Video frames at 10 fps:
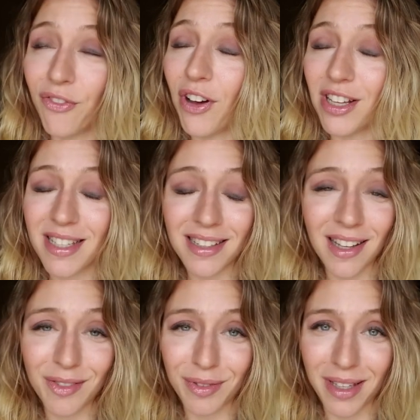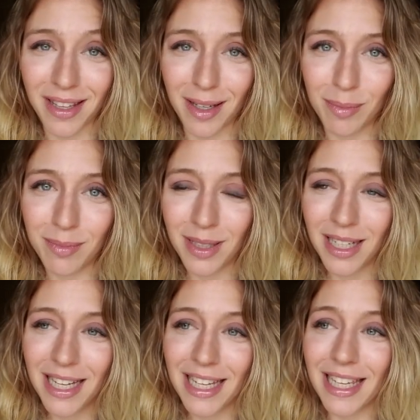falls in love with him.
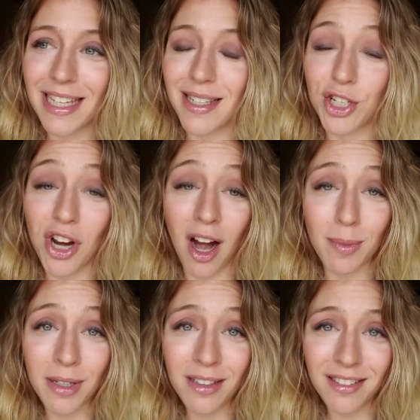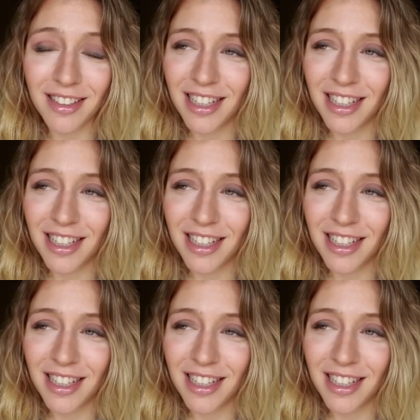He's a charmer.